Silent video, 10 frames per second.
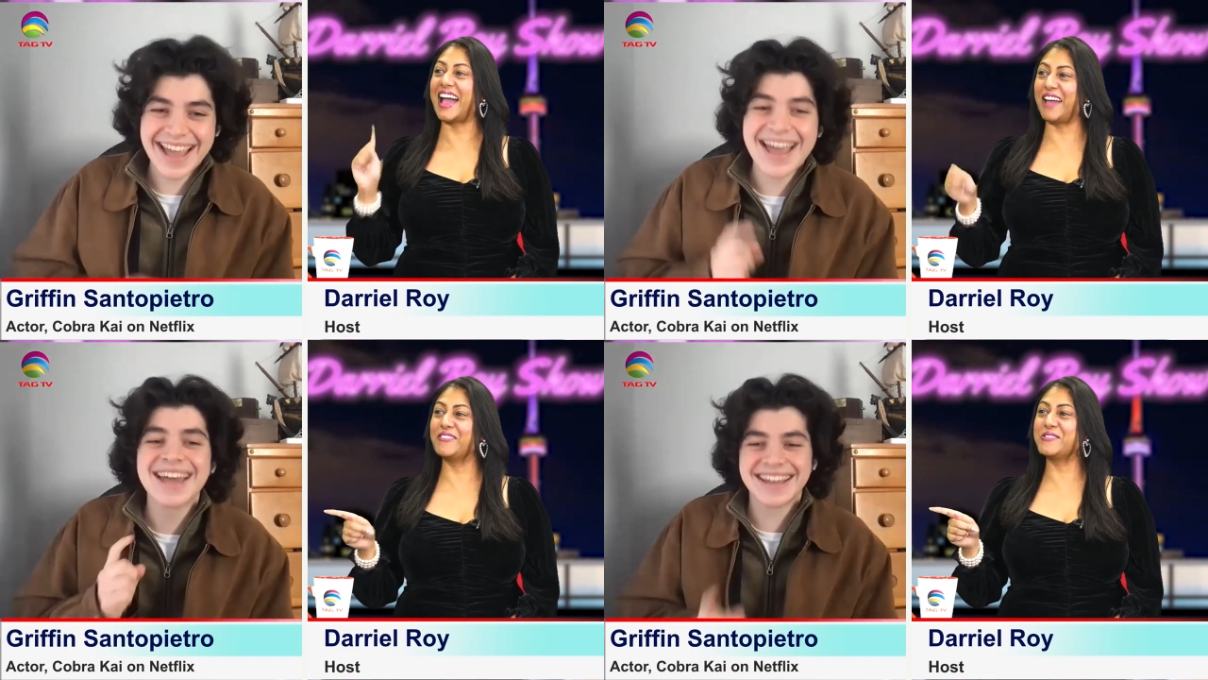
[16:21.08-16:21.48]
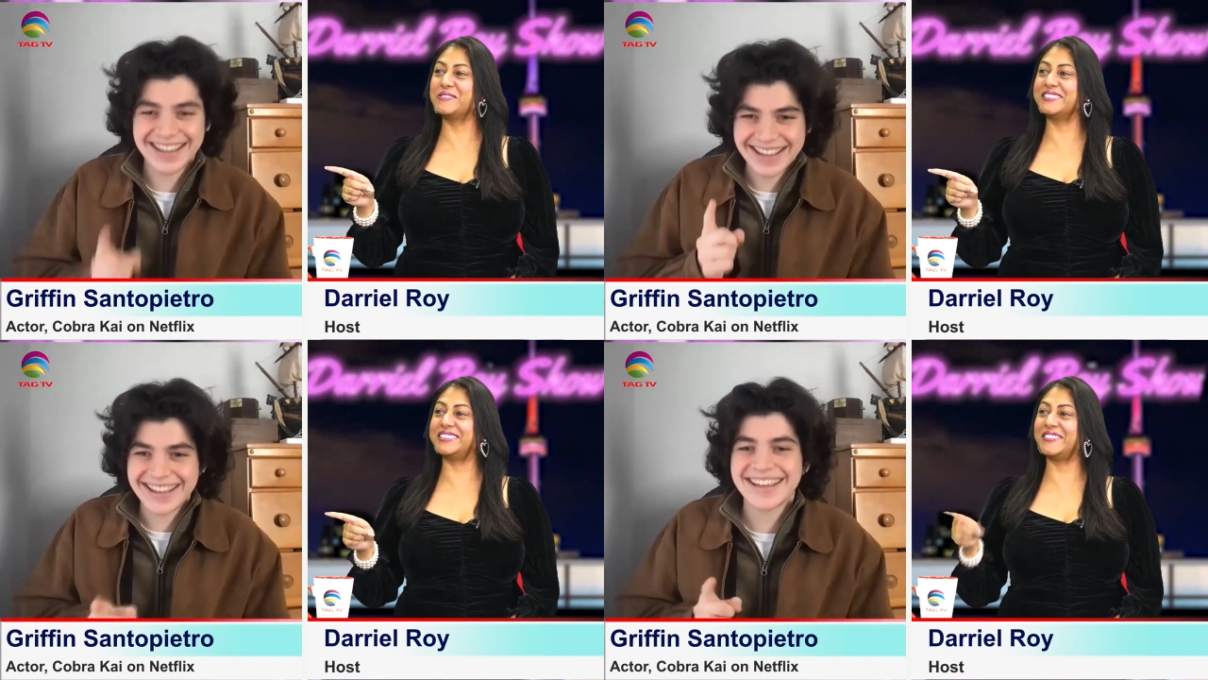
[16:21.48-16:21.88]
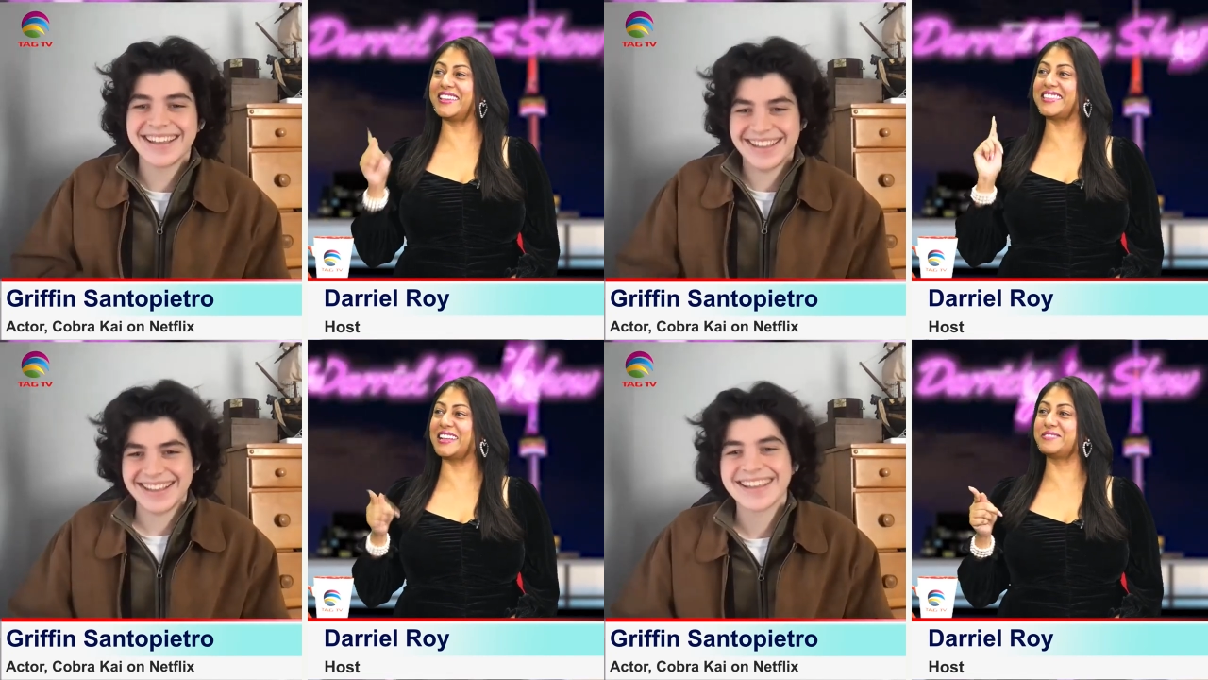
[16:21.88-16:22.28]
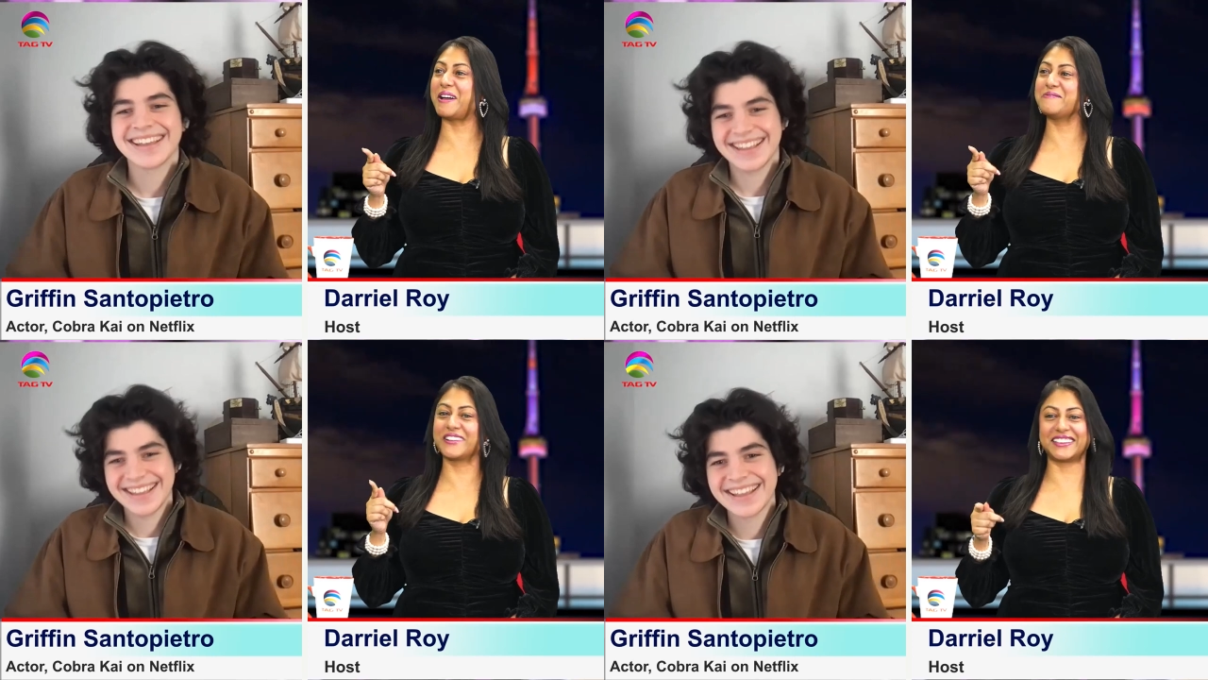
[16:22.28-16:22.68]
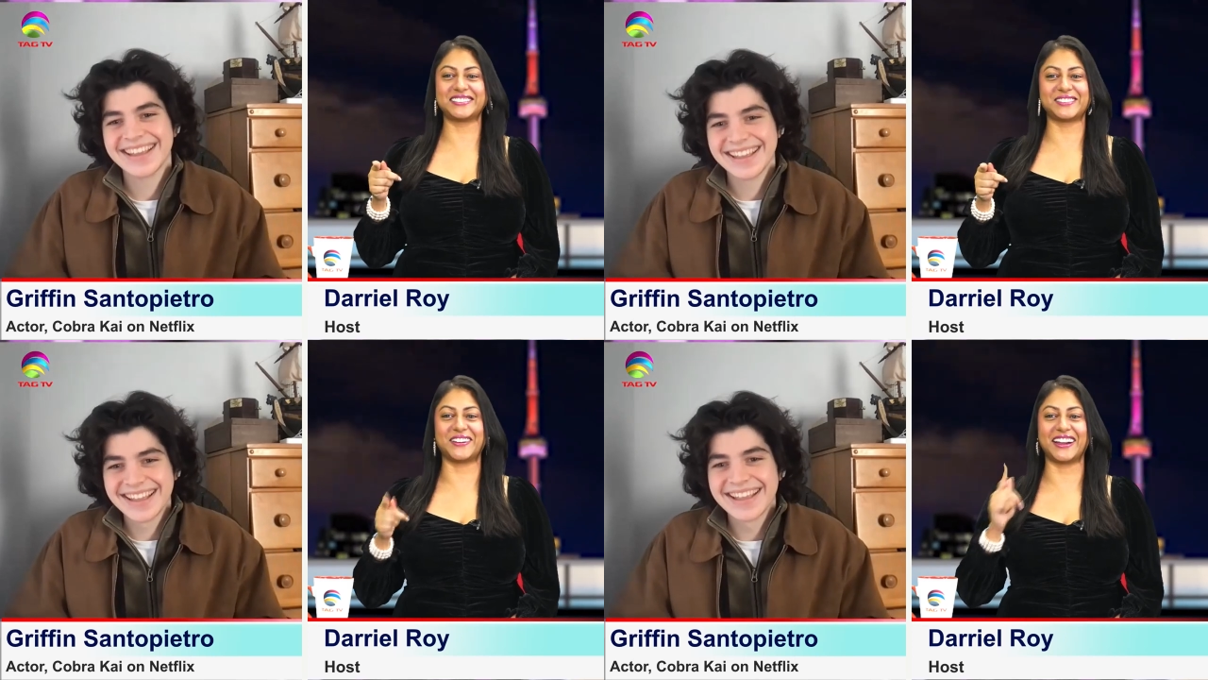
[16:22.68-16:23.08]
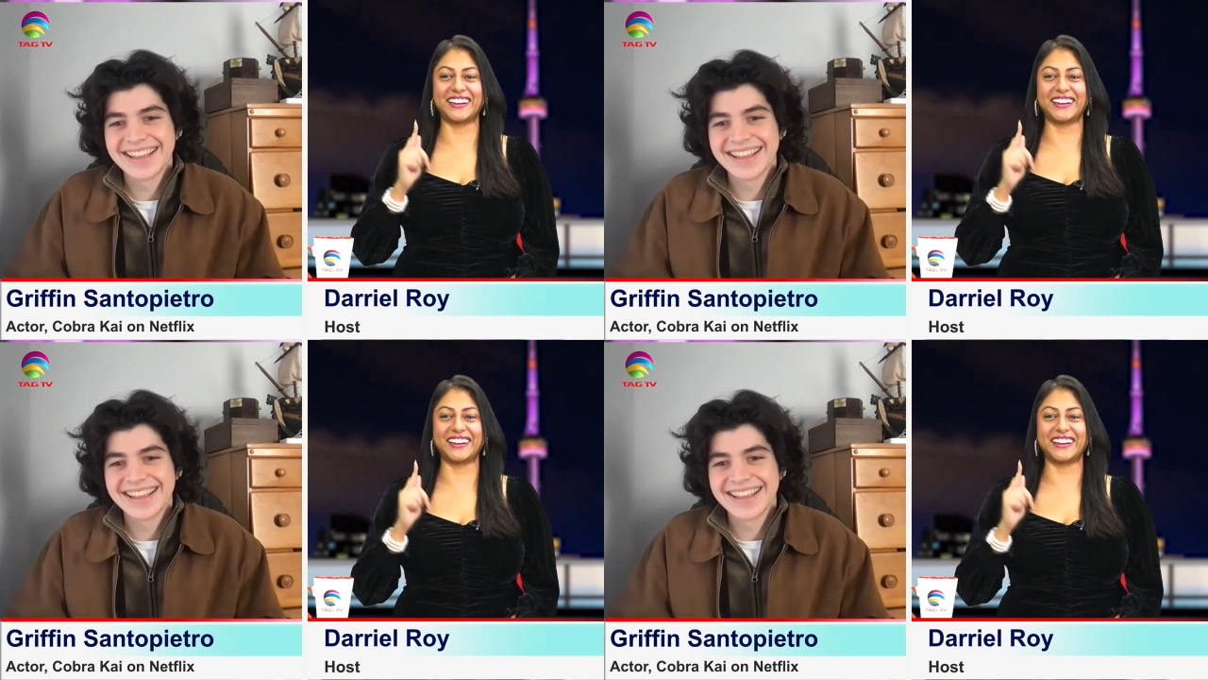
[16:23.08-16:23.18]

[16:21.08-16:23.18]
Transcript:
Speaker 1: everyone would do it. That's why I'm working so hard.